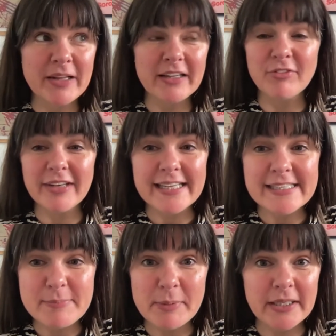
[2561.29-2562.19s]
lovely
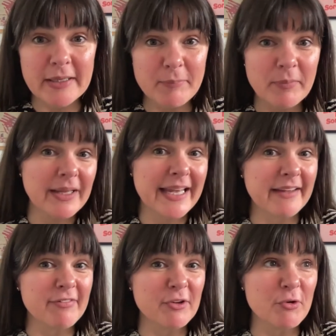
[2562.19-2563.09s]
Andy Burnham, King
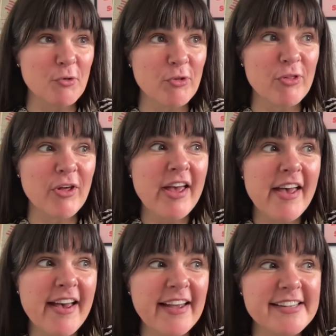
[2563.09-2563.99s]
of the North,
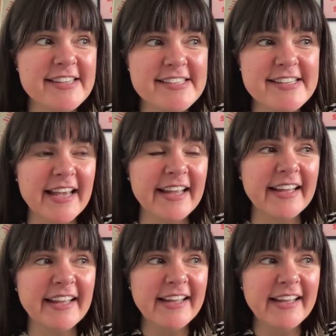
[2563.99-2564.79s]
and the